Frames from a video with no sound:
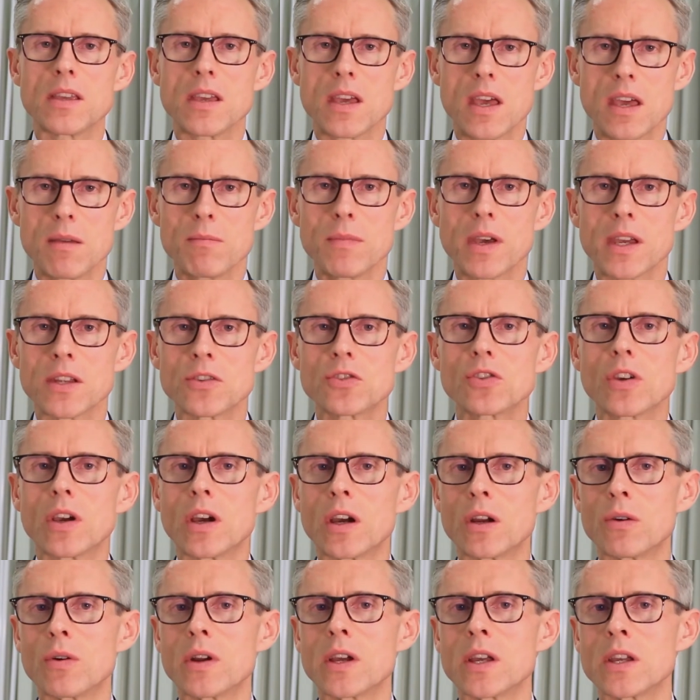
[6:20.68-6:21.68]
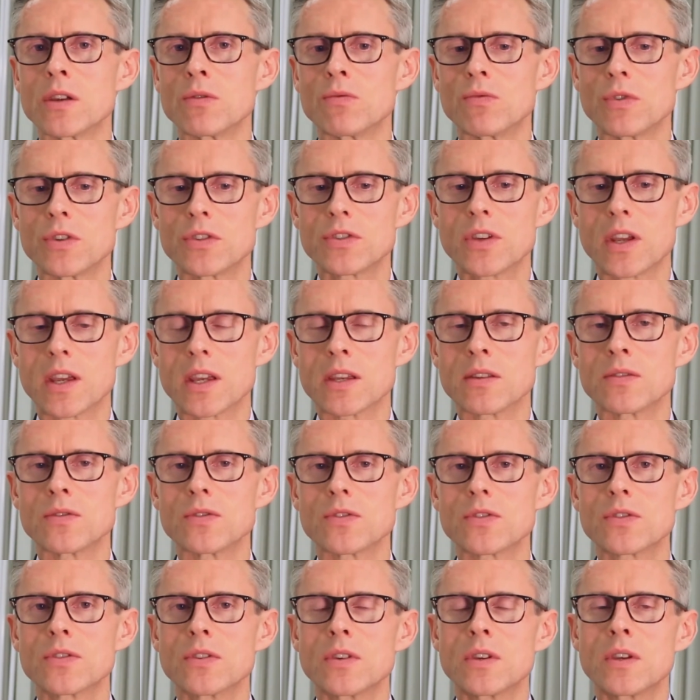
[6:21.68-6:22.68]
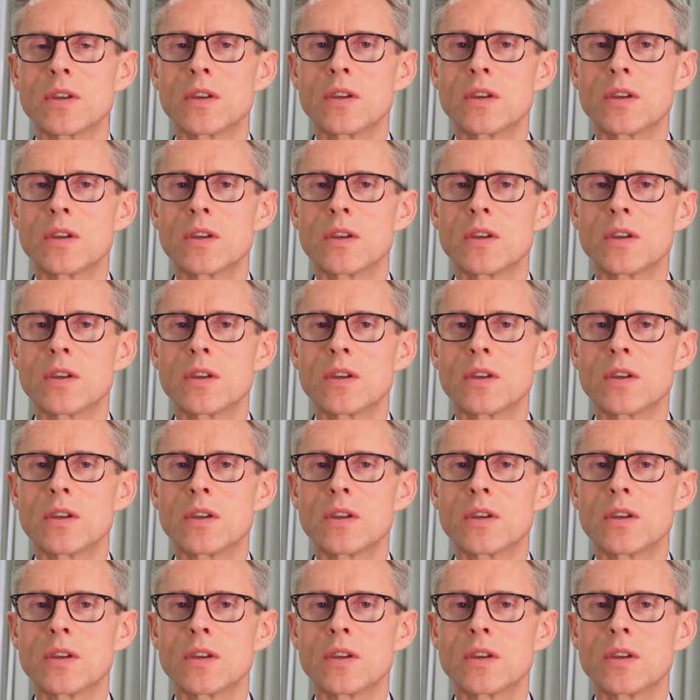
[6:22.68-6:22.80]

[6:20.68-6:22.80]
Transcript: The MHRA retains